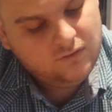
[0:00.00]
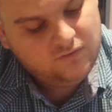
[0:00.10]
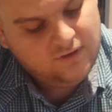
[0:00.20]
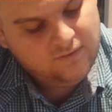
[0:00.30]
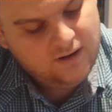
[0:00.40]

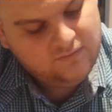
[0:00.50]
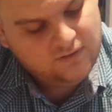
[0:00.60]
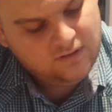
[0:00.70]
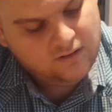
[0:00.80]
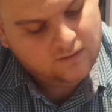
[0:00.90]
Shared rides
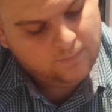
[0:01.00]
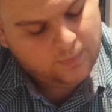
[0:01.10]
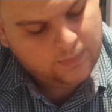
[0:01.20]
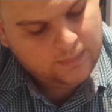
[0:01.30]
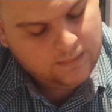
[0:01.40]

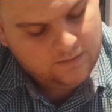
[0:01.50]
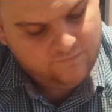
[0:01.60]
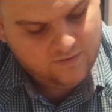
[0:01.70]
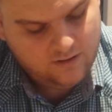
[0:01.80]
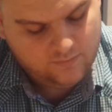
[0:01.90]
and
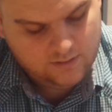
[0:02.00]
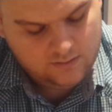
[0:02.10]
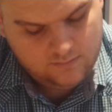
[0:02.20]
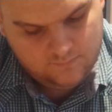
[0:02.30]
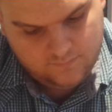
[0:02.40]
Fairy Wind.